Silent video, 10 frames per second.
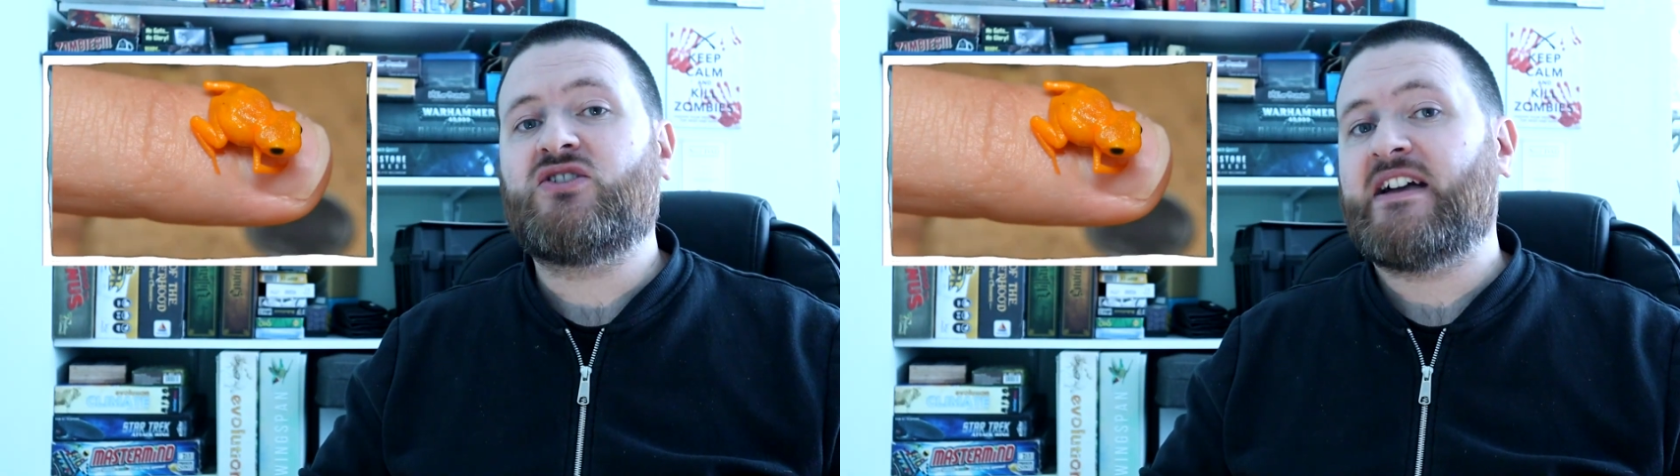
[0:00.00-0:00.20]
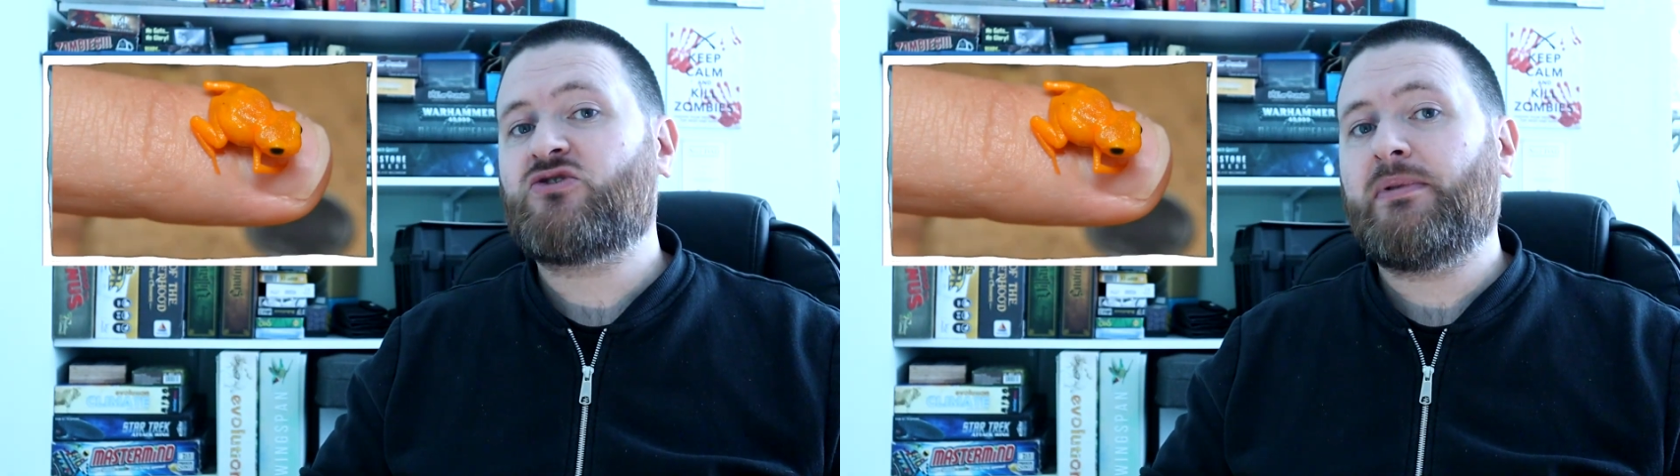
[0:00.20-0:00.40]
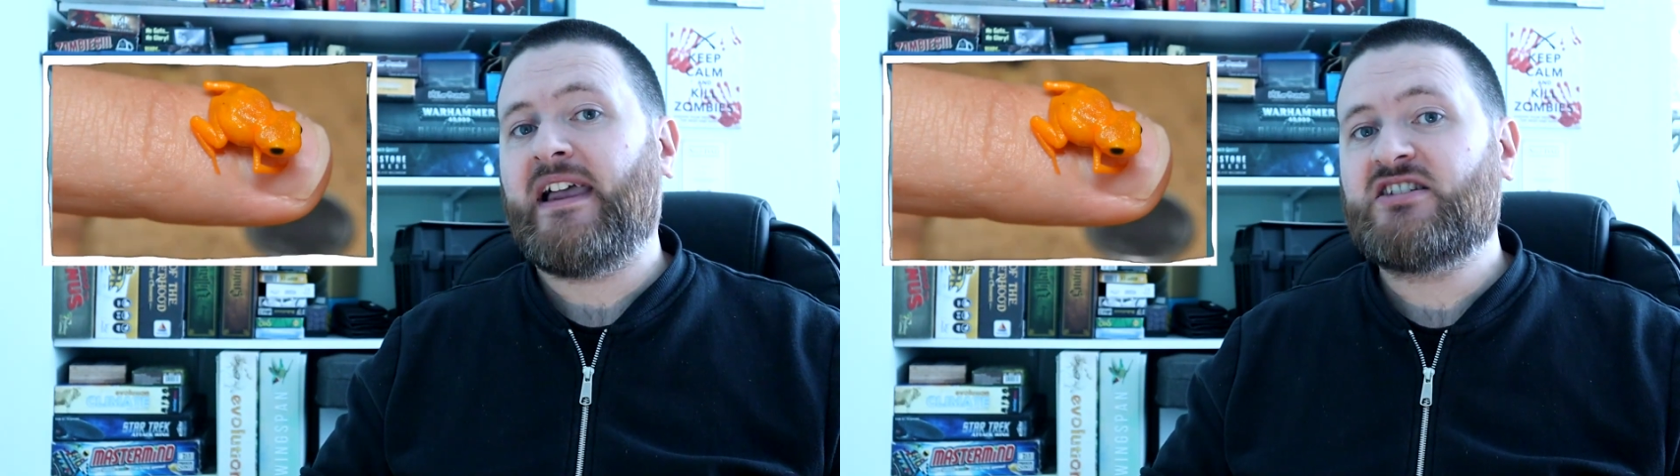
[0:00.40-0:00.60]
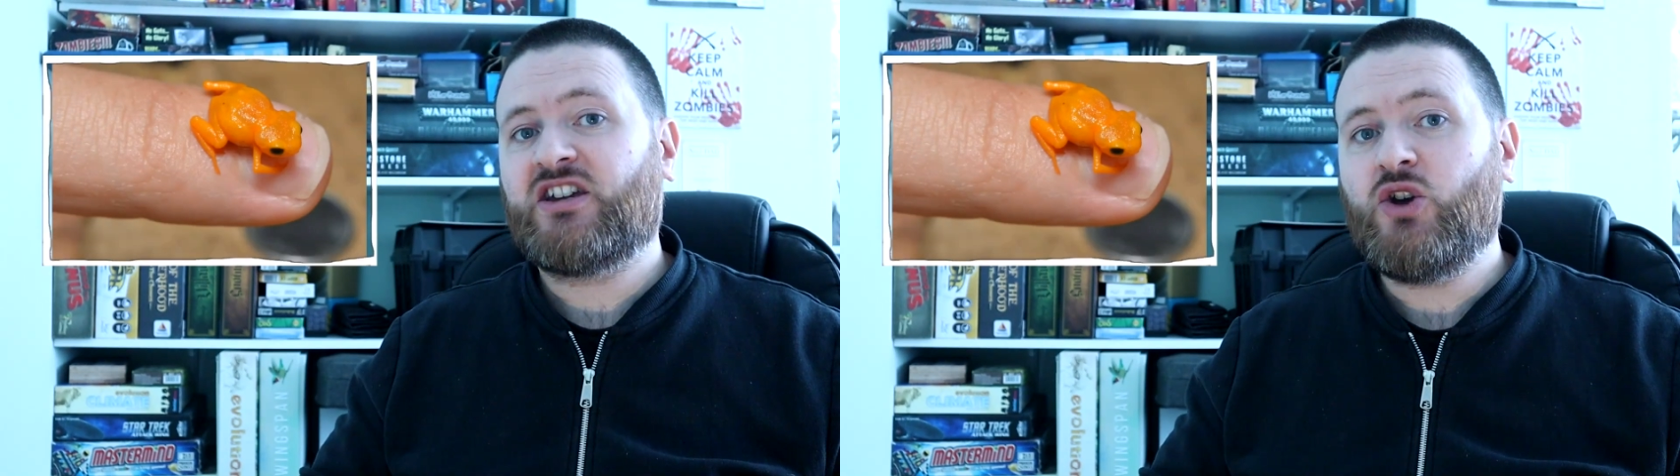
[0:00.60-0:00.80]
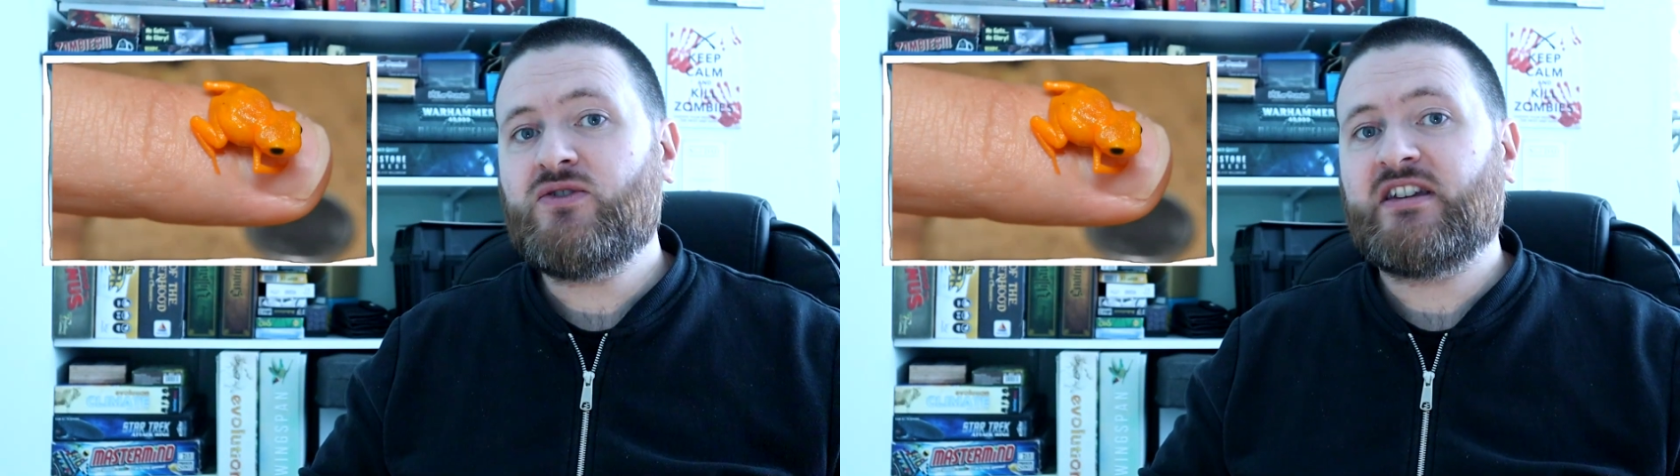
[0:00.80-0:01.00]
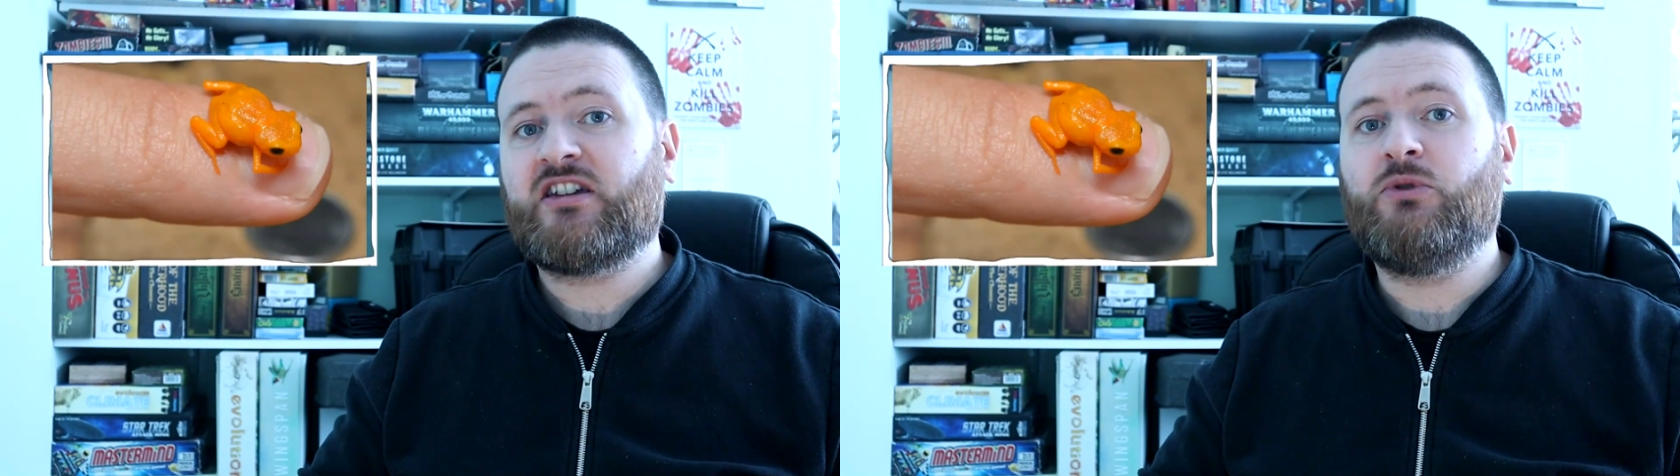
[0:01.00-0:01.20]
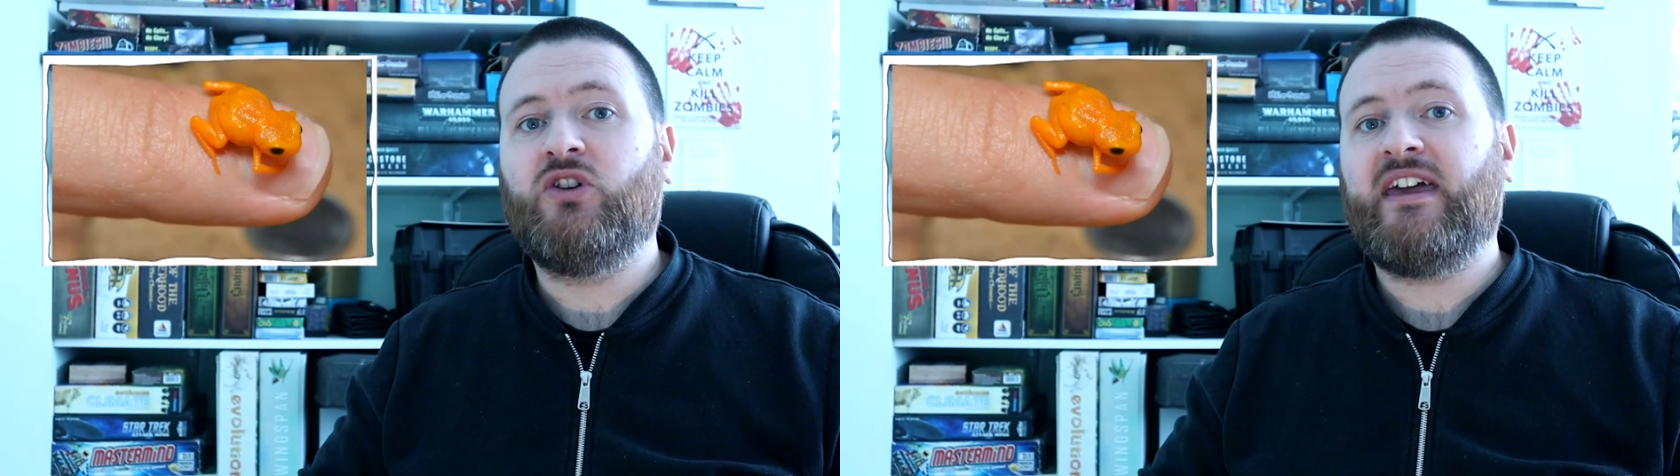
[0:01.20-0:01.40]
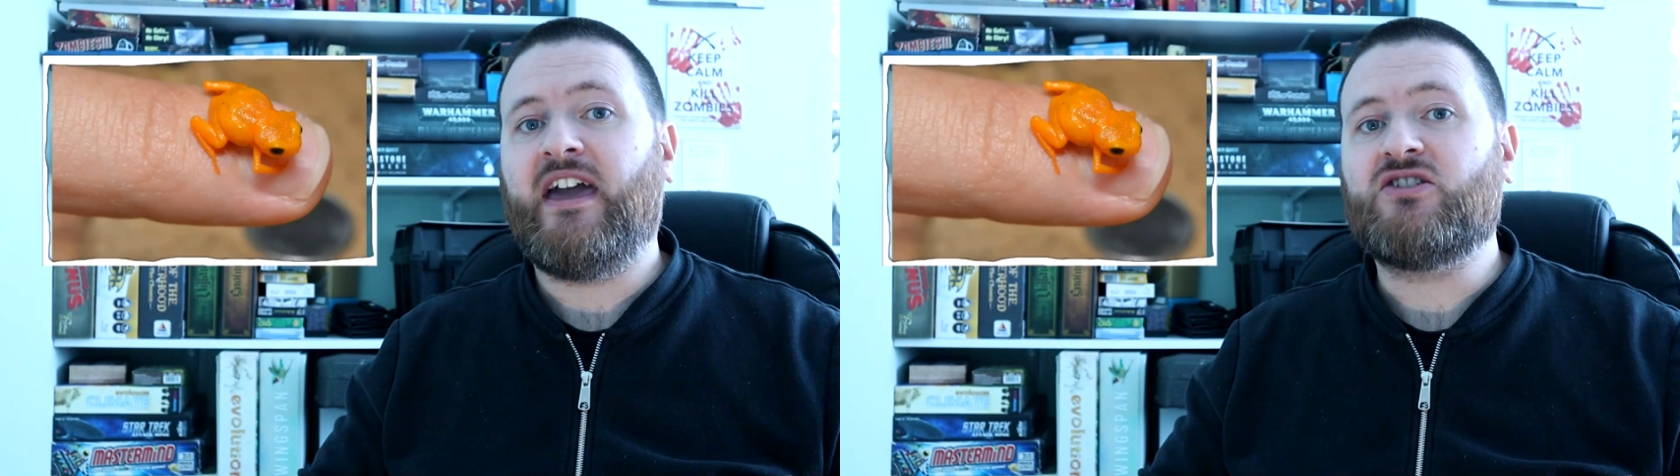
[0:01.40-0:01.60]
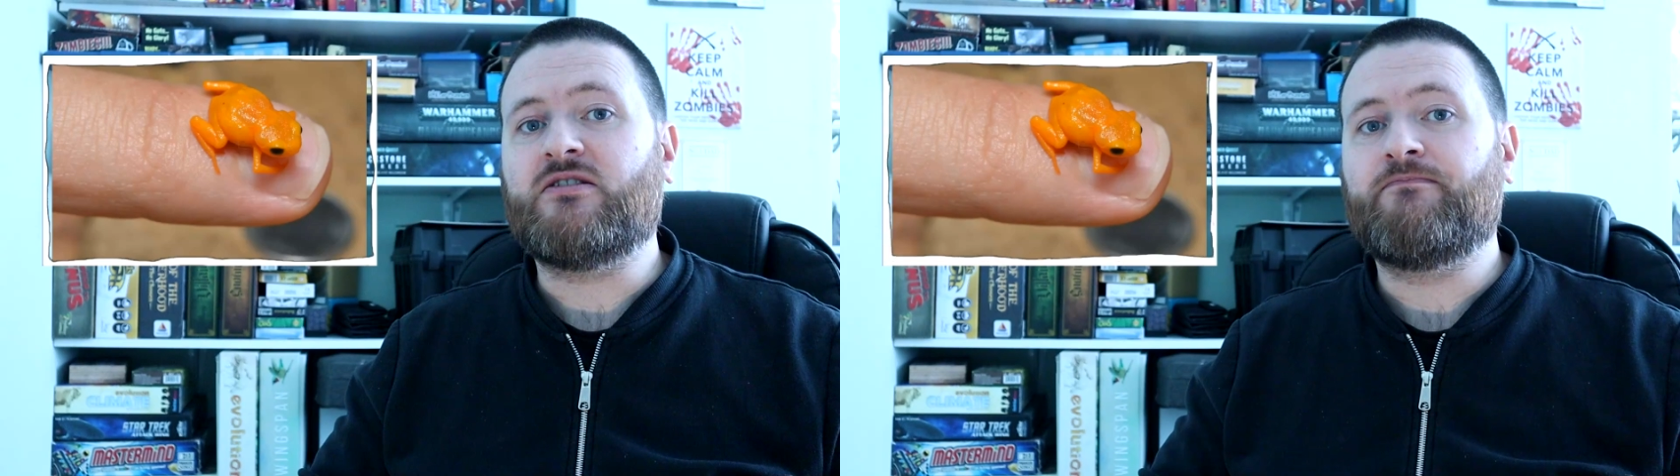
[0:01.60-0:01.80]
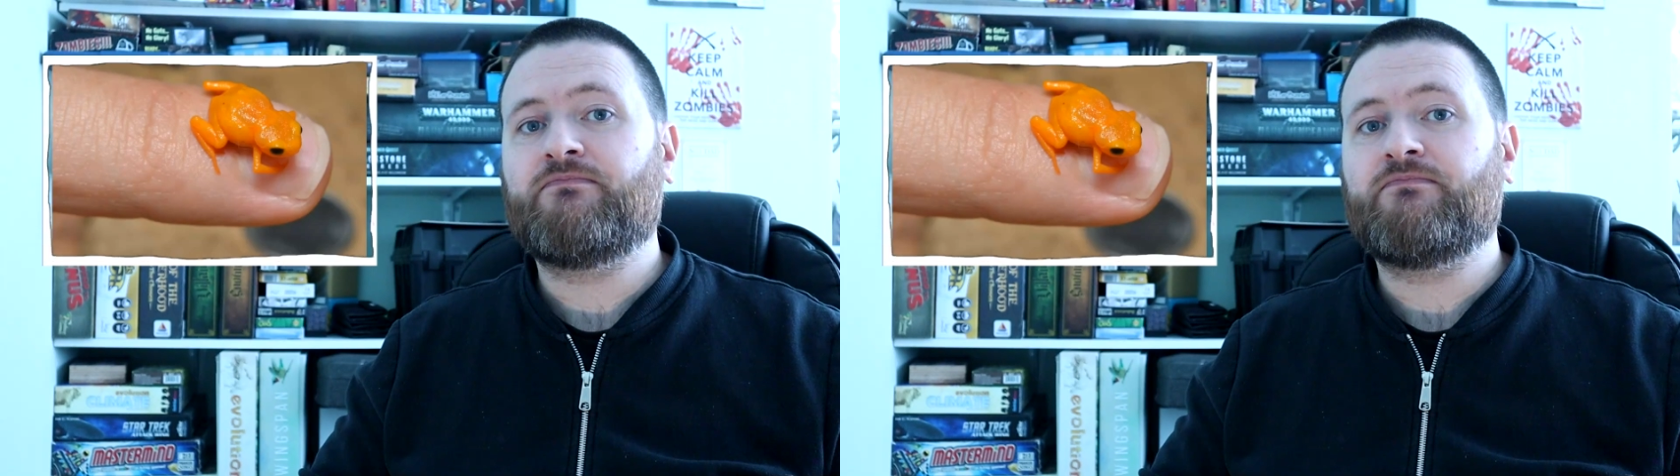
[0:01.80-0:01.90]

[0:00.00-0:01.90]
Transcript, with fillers: has replaced acoustic communication,